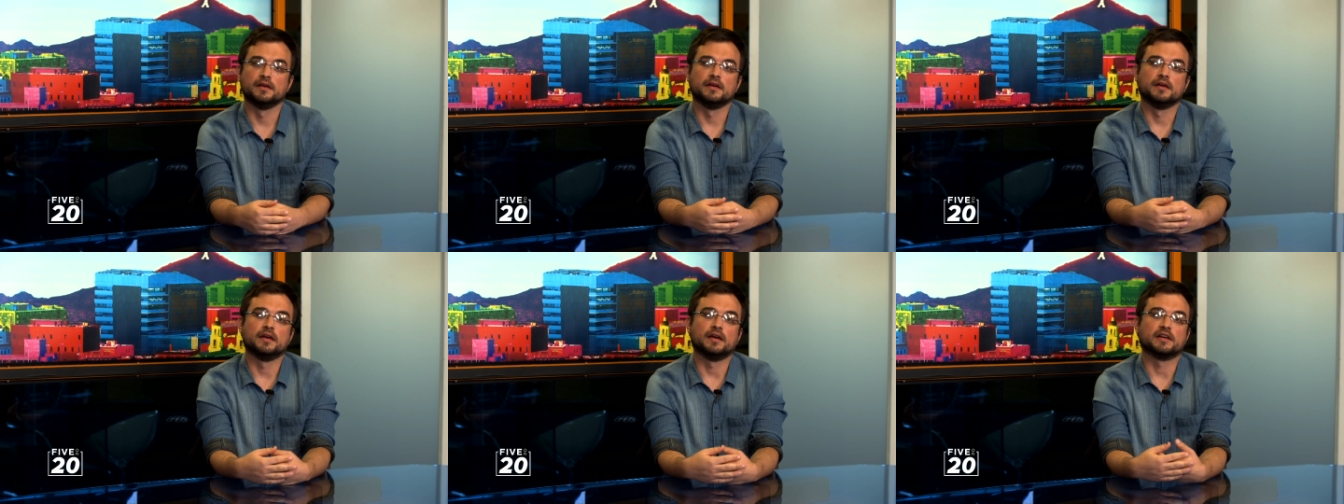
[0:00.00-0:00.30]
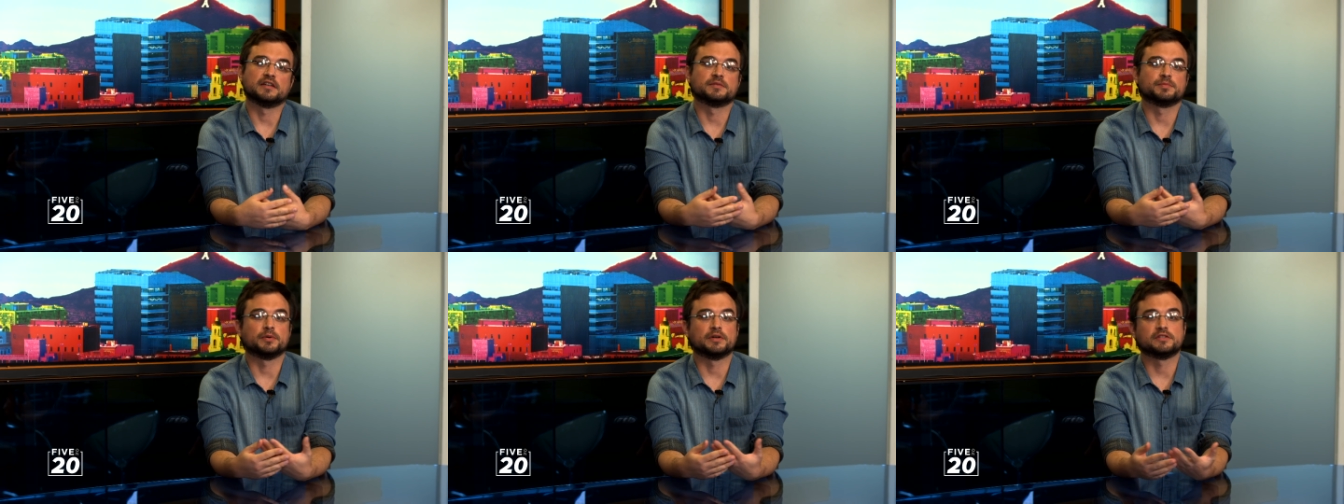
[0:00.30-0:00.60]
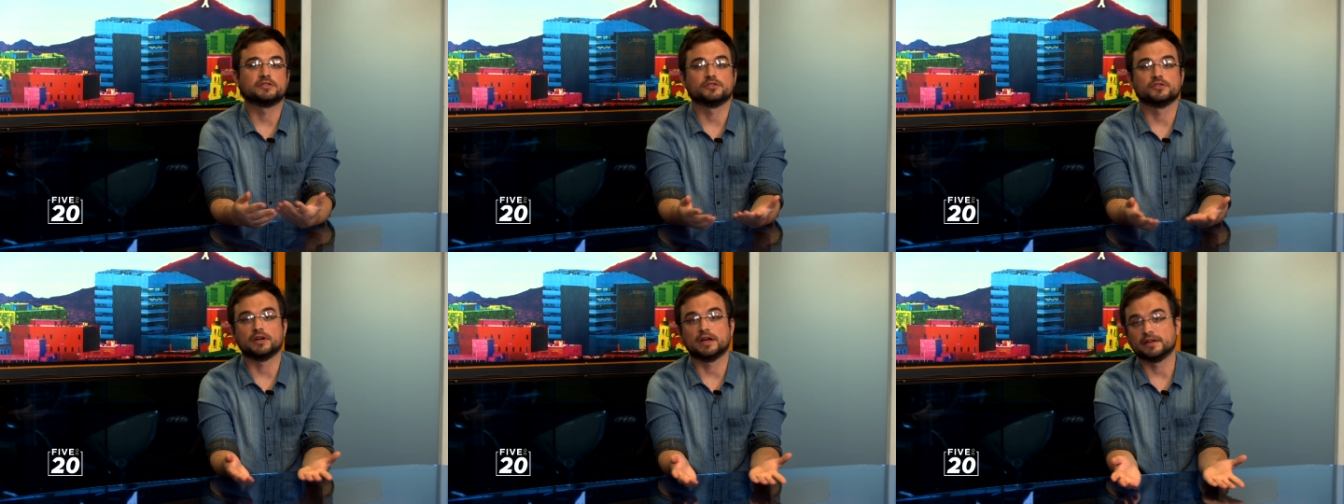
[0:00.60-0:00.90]

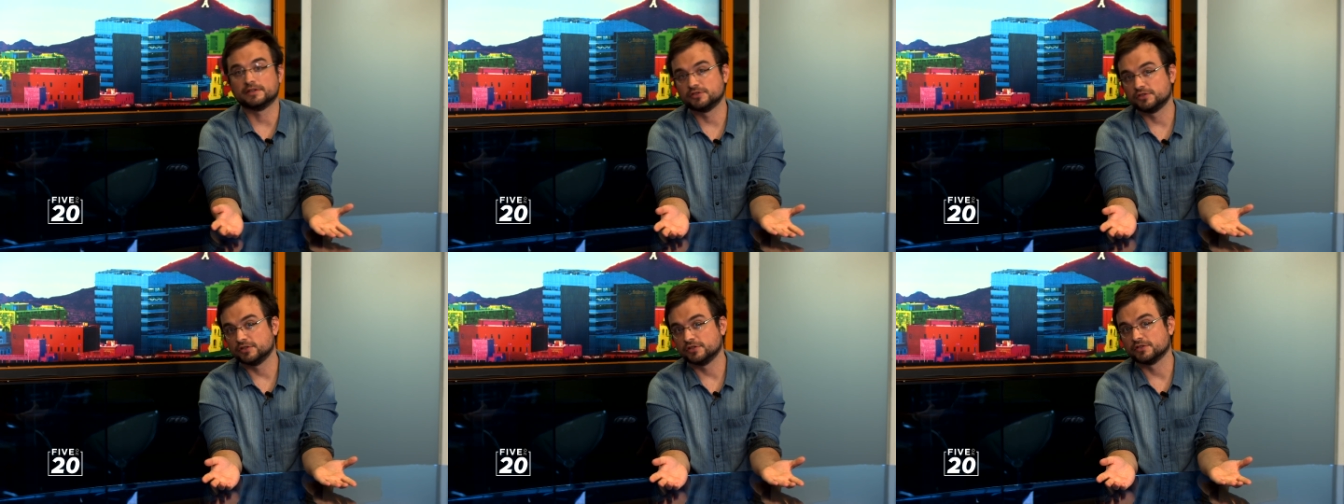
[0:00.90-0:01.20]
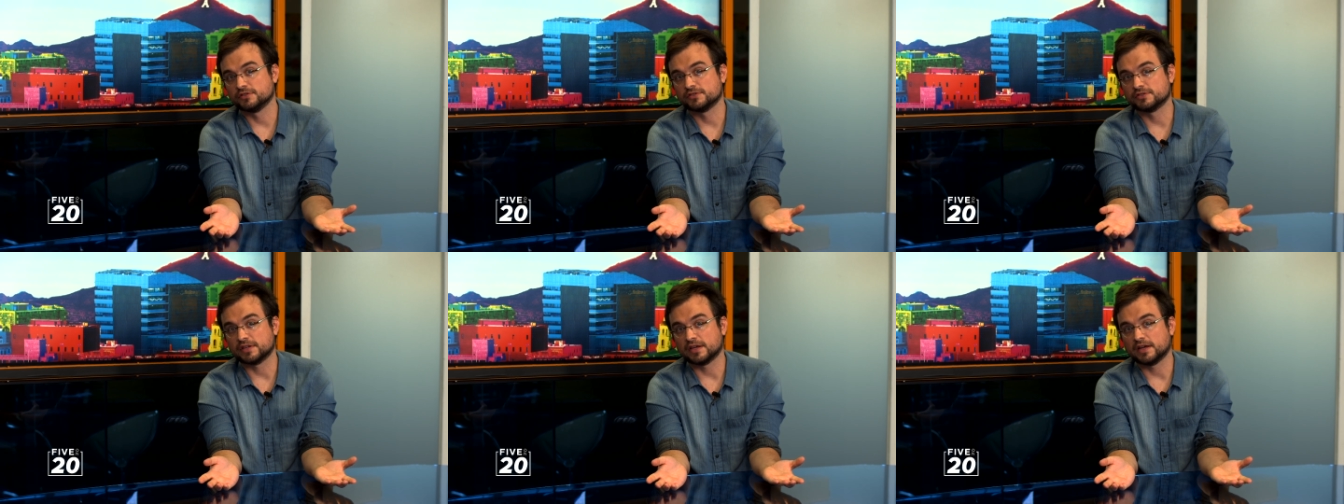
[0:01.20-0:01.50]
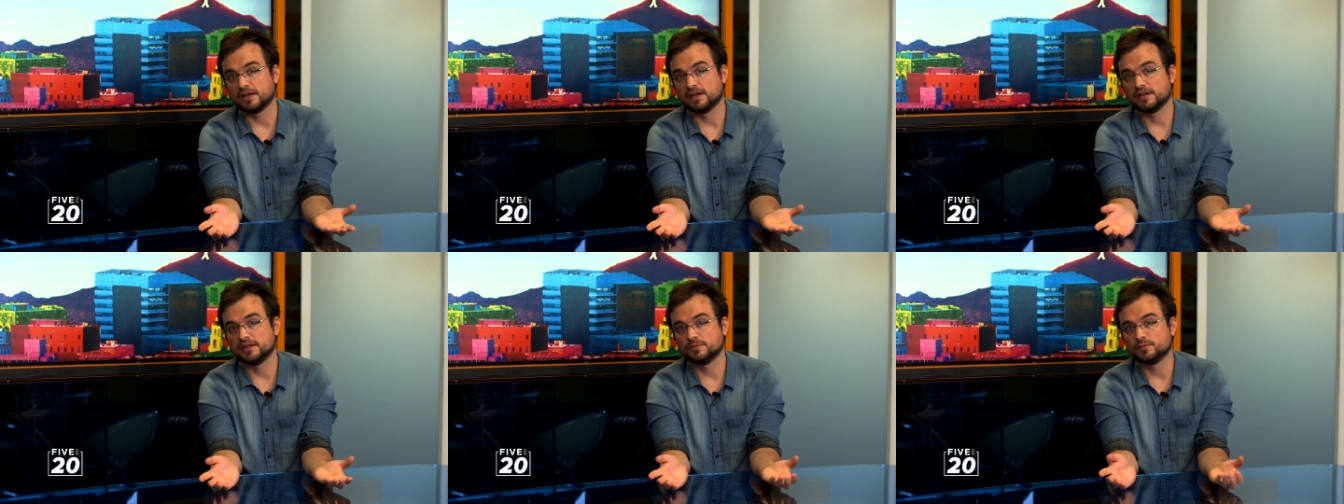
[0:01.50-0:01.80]
Express your edgier
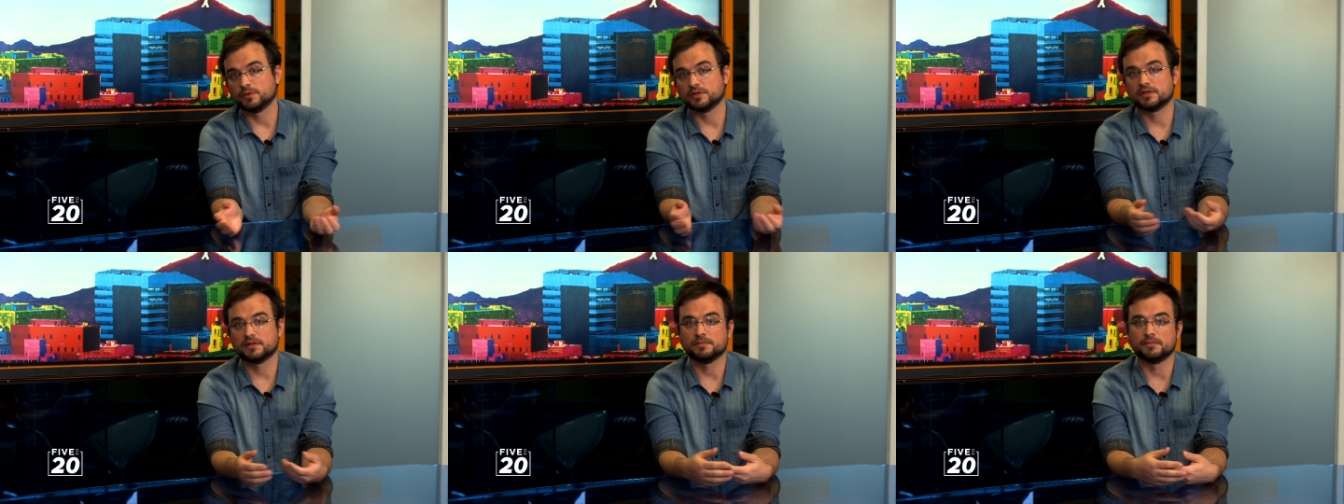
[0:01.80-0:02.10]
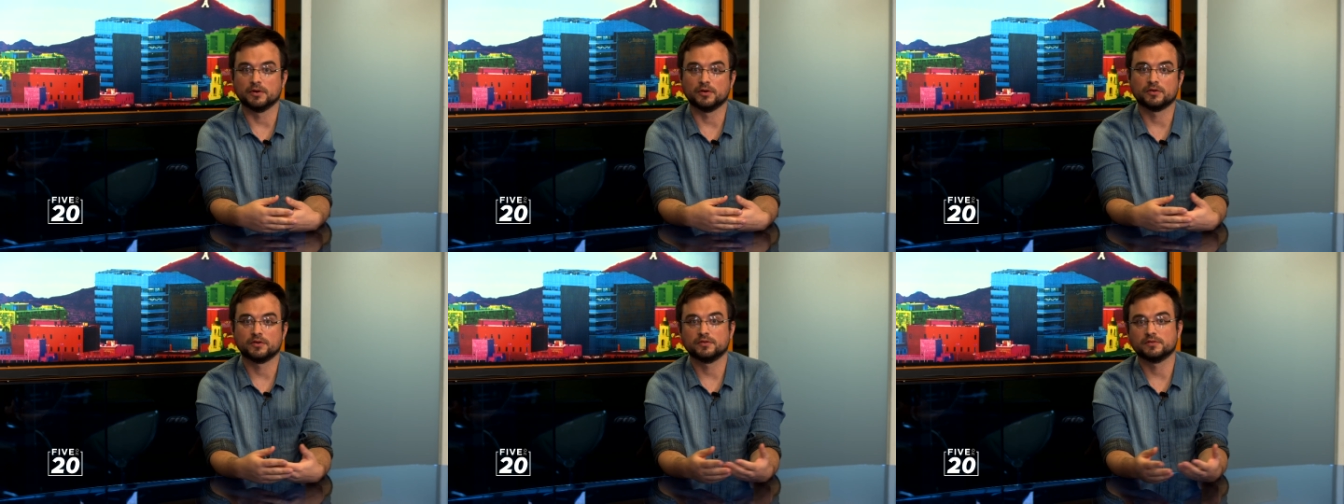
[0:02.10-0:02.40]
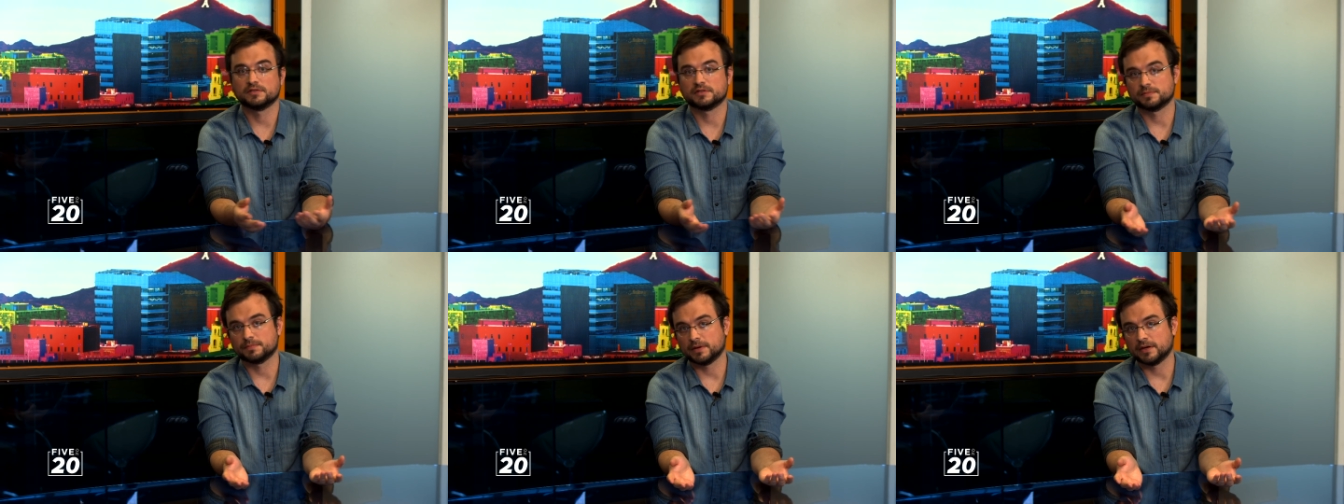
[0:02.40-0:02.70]
side with the
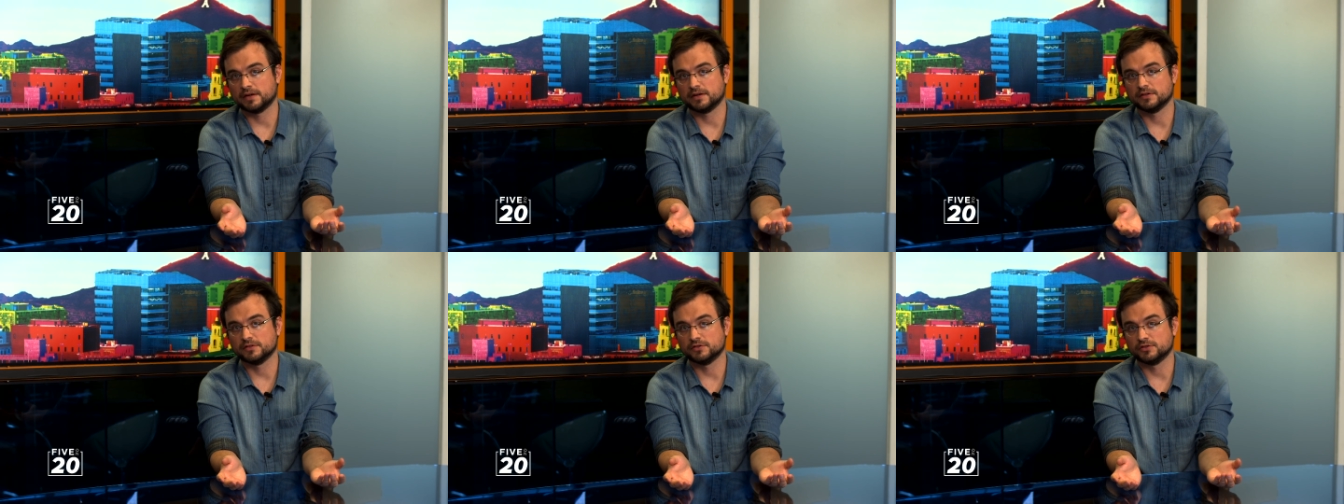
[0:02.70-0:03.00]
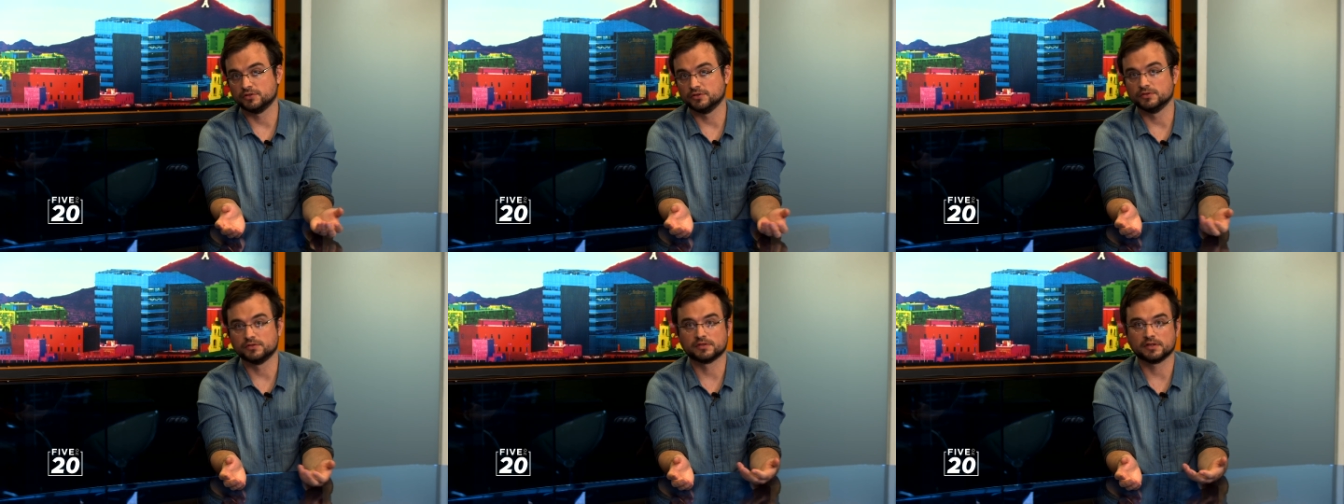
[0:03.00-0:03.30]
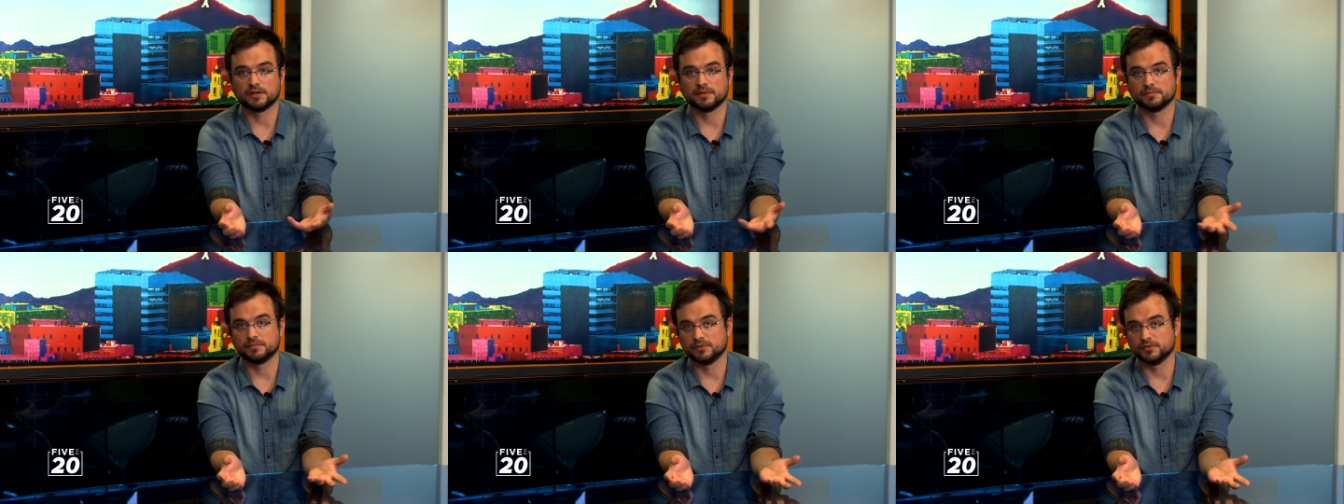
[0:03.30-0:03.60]
moto-inspired
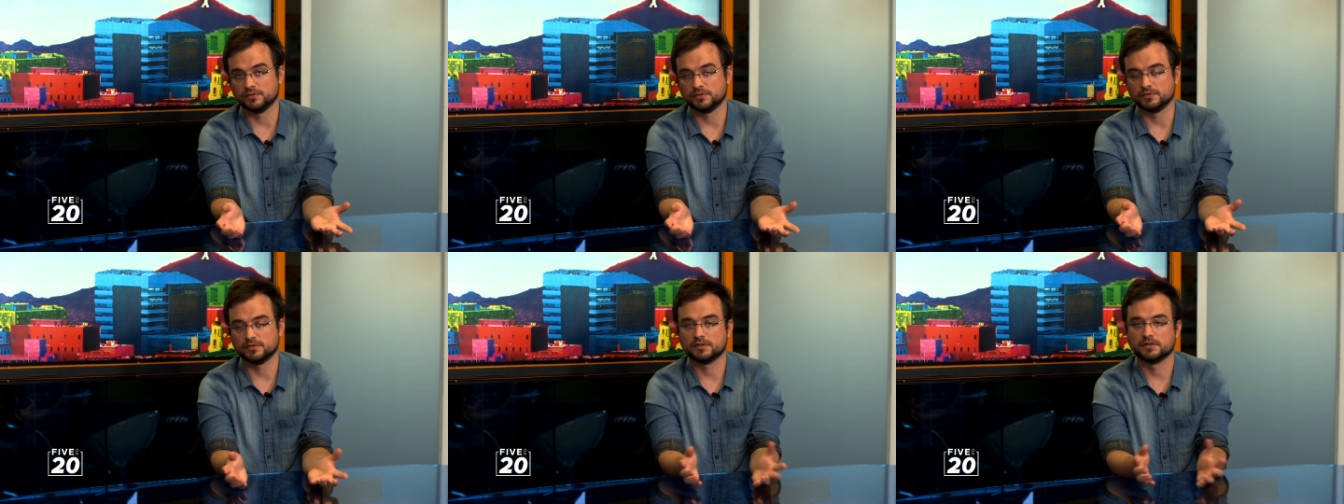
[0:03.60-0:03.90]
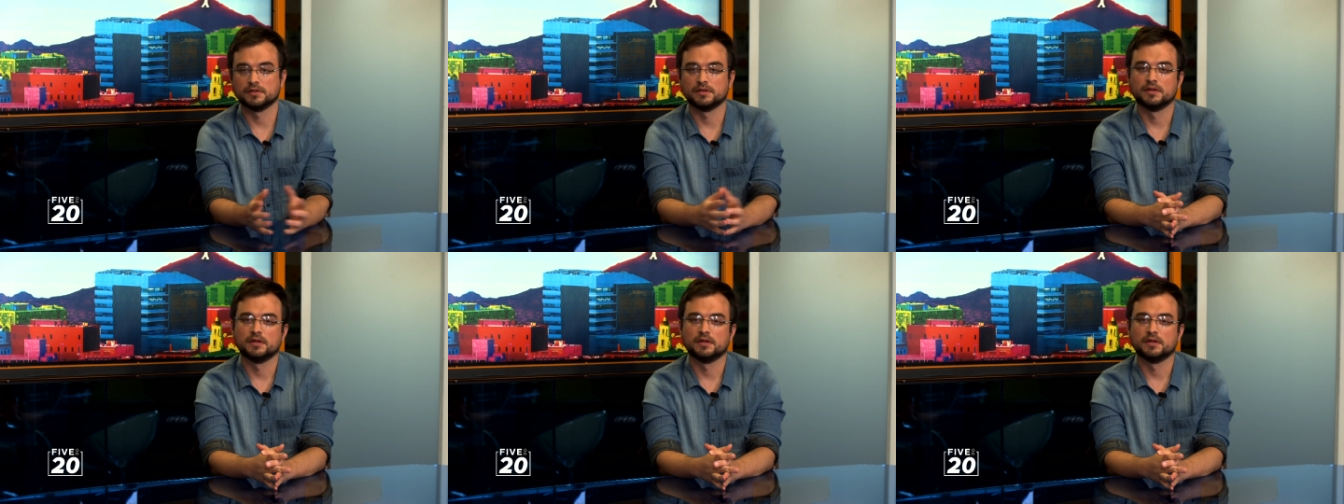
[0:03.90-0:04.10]
Tucson boot.